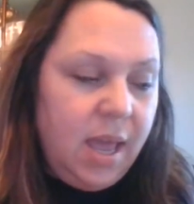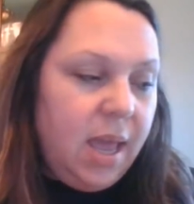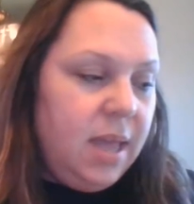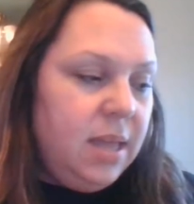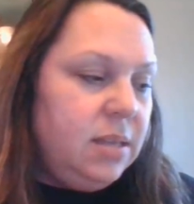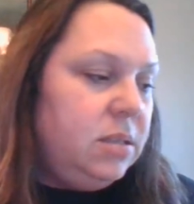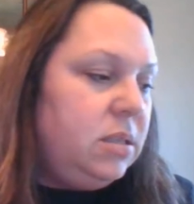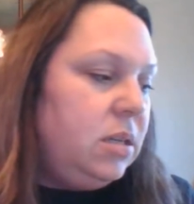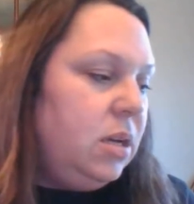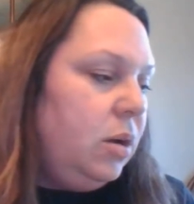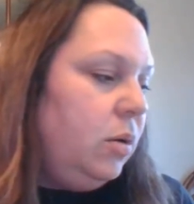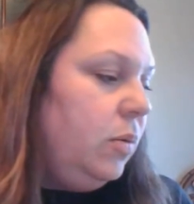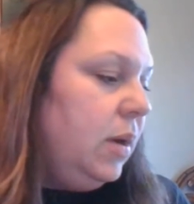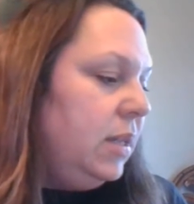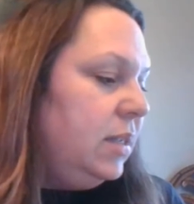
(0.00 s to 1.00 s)
And
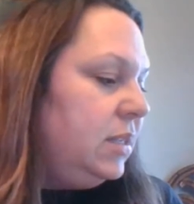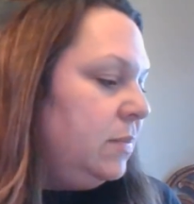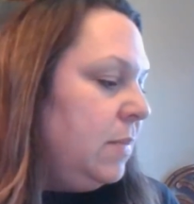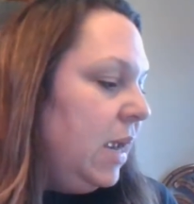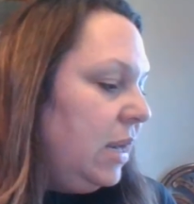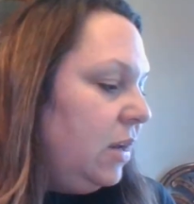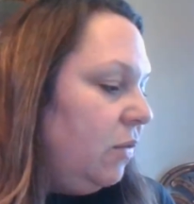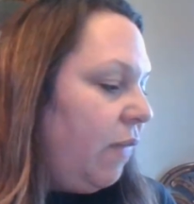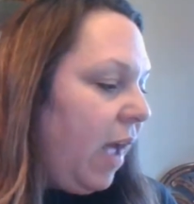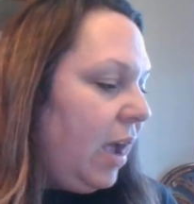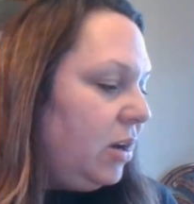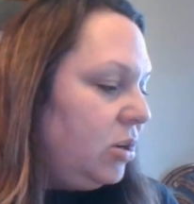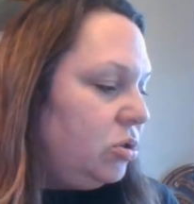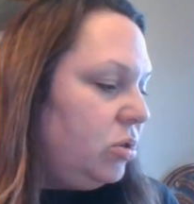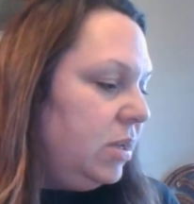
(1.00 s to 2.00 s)
so it's
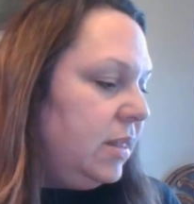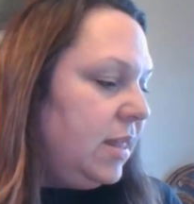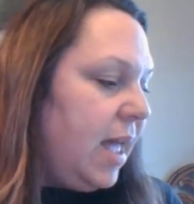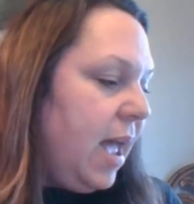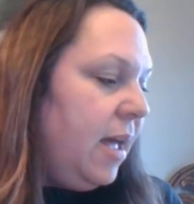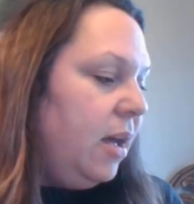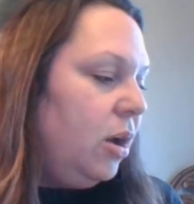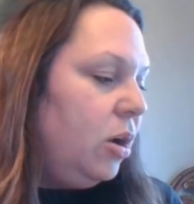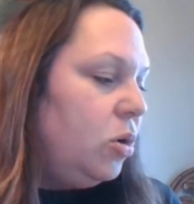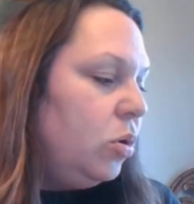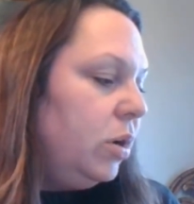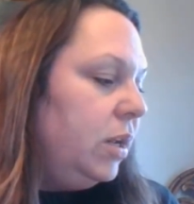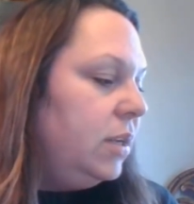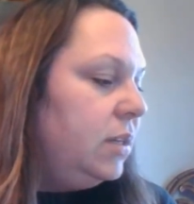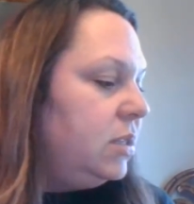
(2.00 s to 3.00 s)
manufacturing that
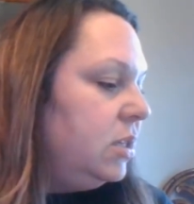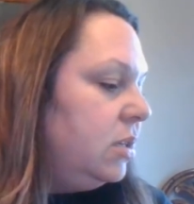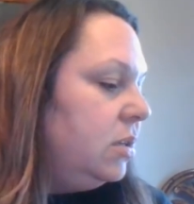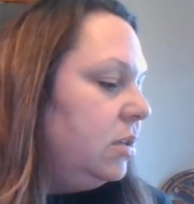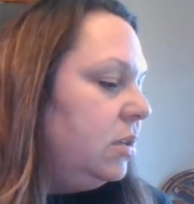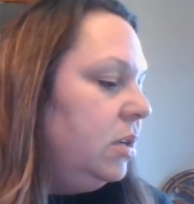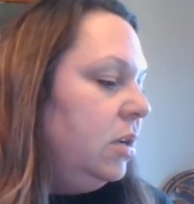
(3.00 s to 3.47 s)
according to